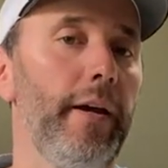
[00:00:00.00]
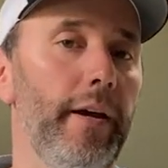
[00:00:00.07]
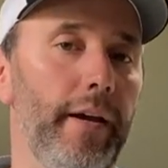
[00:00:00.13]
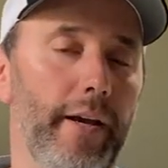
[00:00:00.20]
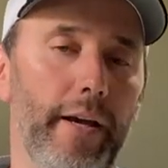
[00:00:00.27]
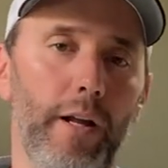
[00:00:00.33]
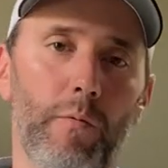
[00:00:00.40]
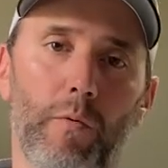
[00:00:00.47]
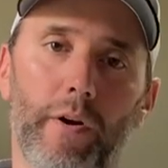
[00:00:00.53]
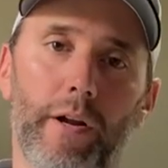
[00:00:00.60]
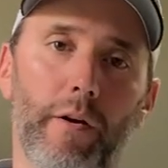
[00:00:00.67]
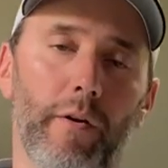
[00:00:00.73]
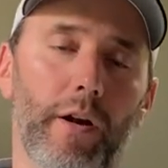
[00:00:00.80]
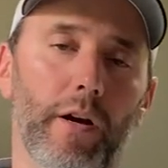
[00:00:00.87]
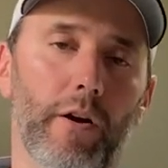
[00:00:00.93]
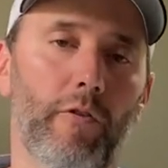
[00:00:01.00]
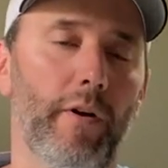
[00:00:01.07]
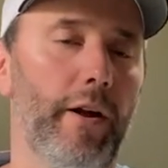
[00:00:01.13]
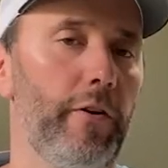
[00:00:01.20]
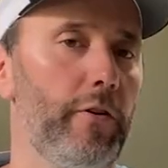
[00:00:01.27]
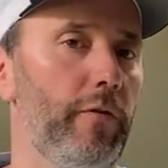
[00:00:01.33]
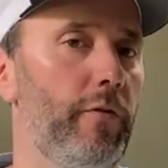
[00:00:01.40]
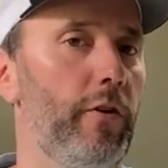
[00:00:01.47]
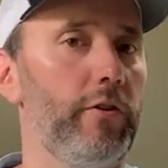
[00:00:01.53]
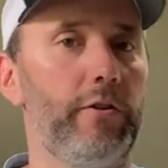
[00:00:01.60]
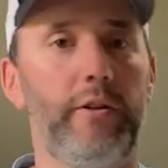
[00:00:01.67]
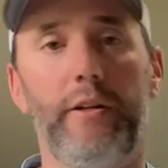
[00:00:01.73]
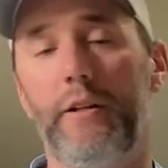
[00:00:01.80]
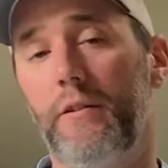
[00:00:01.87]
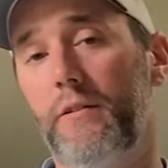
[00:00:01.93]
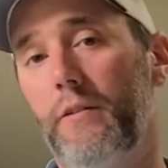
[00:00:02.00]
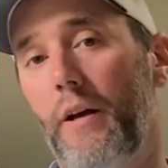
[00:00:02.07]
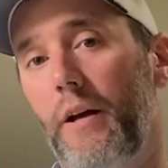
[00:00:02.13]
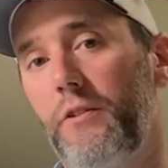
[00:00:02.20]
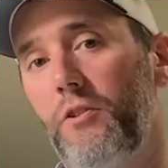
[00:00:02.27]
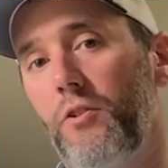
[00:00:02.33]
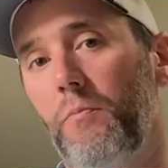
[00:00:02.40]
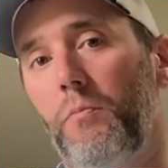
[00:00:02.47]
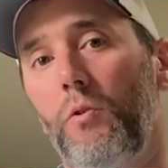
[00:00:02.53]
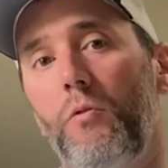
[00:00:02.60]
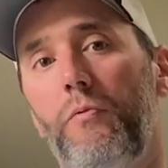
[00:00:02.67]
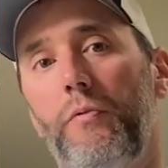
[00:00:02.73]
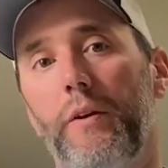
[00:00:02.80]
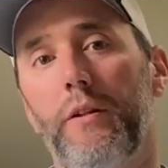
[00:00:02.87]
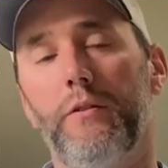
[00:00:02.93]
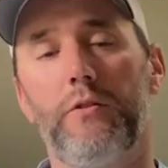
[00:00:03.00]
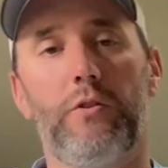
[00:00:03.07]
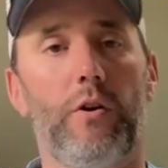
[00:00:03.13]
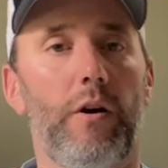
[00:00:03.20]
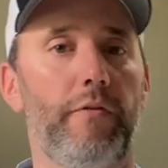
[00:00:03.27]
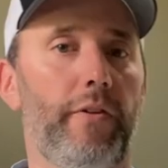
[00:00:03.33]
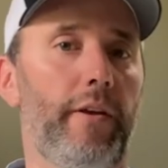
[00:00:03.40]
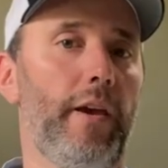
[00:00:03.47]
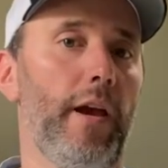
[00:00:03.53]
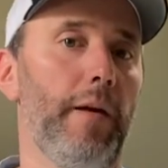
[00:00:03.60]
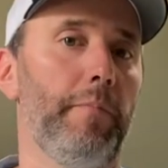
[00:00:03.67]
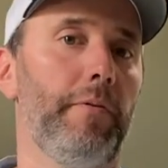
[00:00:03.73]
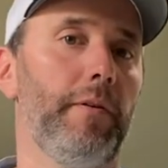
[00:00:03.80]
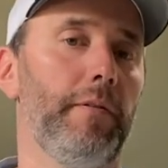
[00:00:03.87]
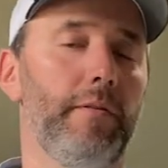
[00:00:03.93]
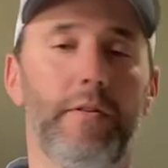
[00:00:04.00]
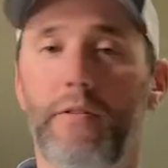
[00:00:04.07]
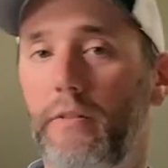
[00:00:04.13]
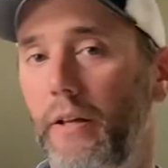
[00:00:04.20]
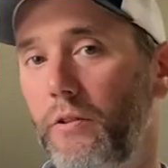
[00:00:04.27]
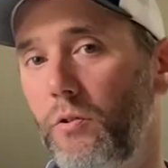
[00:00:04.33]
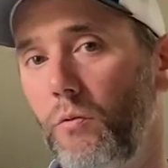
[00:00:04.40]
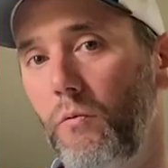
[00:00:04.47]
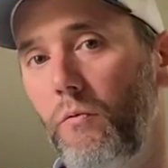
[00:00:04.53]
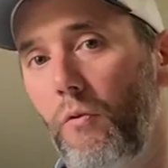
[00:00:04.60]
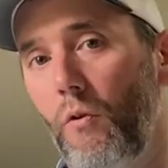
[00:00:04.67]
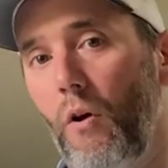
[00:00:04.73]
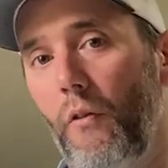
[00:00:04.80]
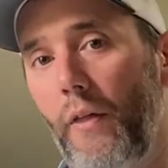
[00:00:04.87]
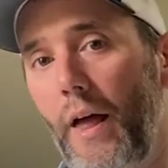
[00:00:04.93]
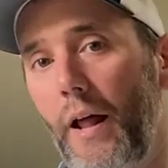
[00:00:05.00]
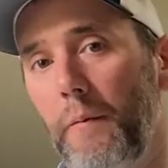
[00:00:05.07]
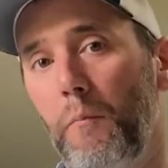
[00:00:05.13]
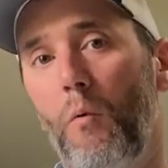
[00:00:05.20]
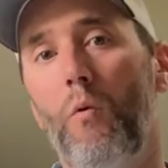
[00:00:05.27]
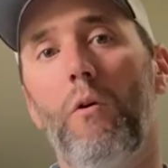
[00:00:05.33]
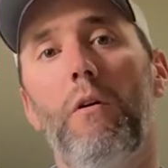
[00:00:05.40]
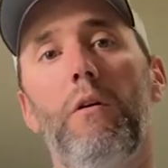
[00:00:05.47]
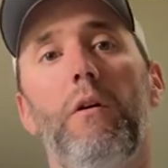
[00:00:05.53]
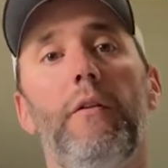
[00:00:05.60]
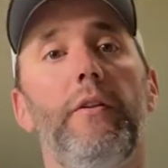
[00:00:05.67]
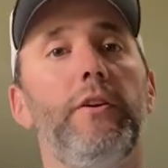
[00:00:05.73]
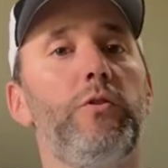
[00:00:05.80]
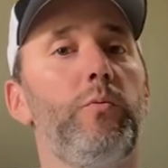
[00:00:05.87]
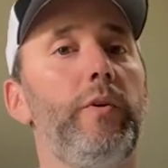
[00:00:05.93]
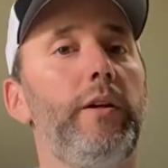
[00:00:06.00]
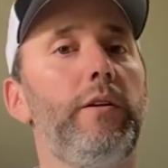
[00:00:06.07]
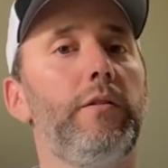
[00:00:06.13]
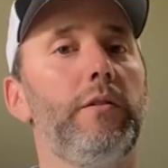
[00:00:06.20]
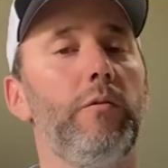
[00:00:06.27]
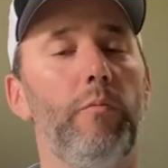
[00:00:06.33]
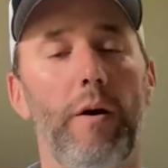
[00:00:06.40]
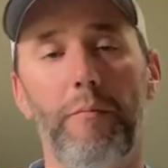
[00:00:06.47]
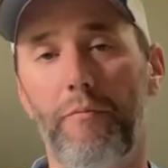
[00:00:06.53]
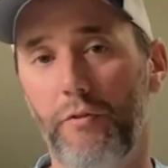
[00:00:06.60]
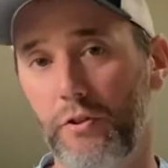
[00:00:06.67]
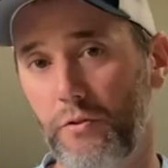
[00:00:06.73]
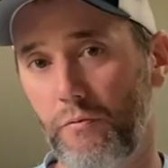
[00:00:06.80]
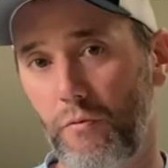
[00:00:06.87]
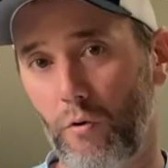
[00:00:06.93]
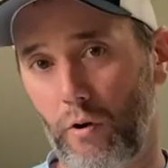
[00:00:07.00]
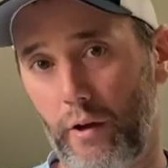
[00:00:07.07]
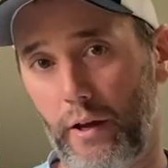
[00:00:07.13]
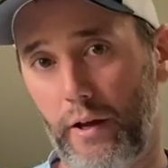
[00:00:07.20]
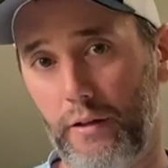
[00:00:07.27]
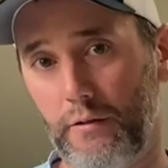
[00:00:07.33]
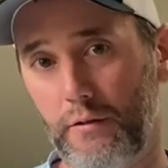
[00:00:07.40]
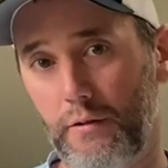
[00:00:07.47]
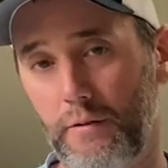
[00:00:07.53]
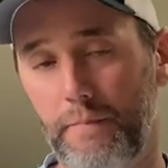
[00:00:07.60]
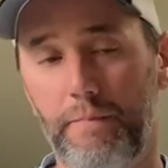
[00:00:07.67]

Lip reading: And we're hearing a greater diversity in sizes of bluefins off the Cape. Stay tuned for all that and more on this week's Web Fishing Forecast.